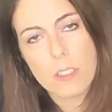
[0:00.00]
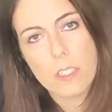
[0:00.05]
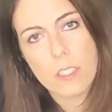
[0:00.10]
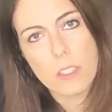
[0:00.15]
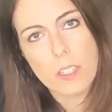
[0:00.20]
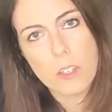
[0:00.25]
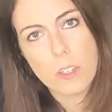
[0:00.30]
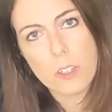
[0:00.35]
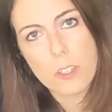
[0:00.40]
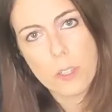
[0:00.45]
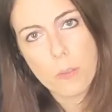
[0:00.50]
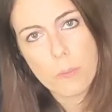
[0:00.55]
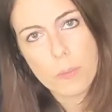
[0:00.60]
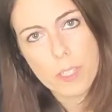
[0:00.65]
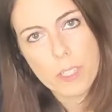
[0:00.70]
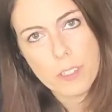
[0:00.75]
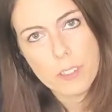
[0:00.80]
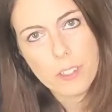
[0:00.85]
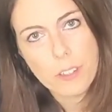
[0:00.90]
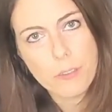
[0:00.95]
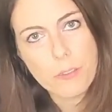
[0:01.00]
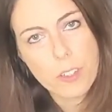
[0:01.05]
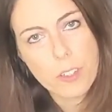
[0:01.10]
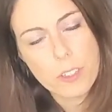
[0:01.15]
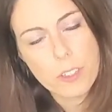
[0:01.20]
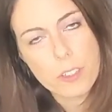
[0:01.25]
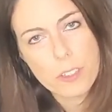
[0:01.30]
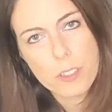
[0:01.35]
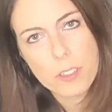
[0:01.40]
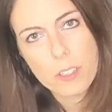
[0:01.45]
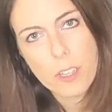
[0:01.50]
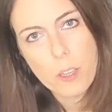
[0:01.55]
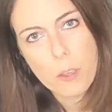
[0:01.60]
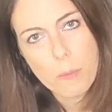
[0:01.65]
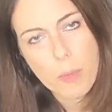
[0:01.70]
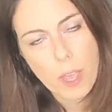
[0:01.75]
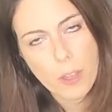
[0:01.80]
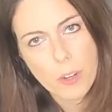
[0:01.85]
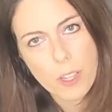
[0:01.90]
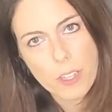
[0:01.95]
that there's something different
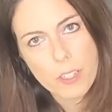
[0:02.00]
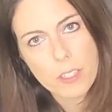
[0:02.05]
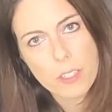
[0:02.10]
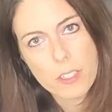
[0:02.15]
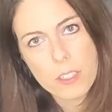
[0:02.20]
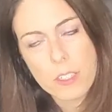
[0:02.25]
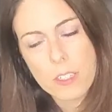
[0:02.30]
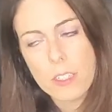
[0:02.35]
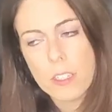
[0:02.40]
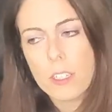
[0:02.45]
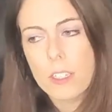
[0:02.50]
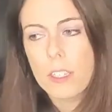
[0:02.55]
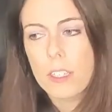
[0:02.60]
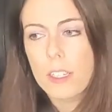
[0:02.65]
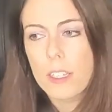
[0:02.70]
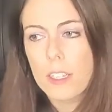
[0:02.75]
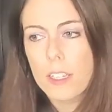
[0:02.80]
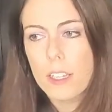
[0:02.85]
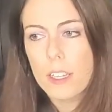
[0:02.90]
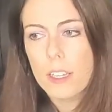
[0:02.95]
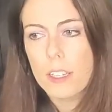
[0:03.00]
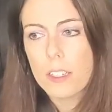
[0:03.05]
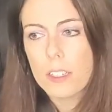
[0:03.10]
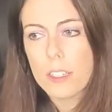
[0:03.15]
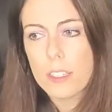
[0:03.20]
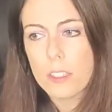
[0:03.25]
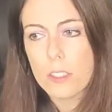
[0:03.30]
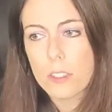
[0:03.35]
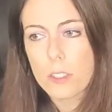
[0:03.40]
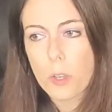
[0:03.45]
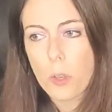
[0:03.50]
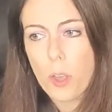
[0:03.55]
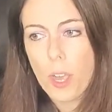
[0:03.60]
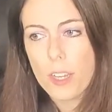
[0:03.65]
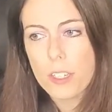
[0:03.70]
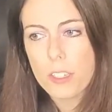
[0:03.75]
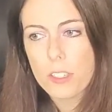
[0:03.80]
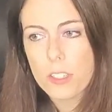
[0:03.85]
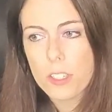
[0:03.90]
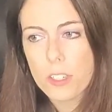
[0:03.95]
about us. And so
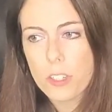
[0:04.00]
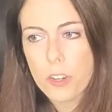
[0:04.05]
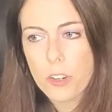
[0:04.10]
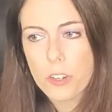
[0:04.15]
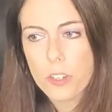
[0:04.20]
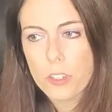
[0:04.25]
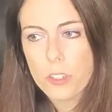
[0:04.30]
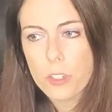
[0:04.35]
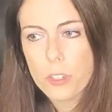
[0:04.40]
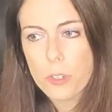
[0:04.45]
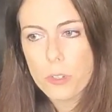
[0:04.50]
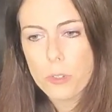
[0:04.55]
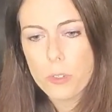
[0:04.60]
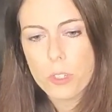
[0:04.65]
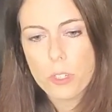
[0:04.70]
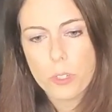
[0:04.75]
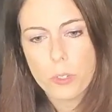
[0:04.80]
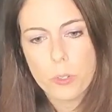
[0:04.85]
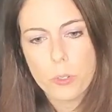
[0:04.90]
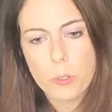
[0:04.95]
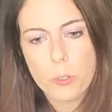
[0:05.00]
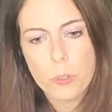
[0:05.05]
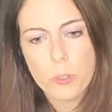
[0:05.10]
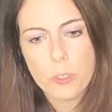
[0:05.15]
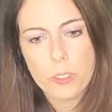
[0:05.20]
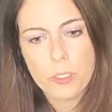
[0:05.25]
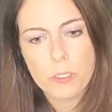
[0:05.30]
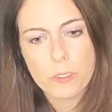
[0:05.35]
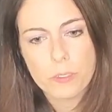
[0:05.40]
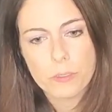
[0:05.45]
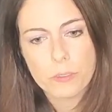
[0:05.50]
I just encourage you to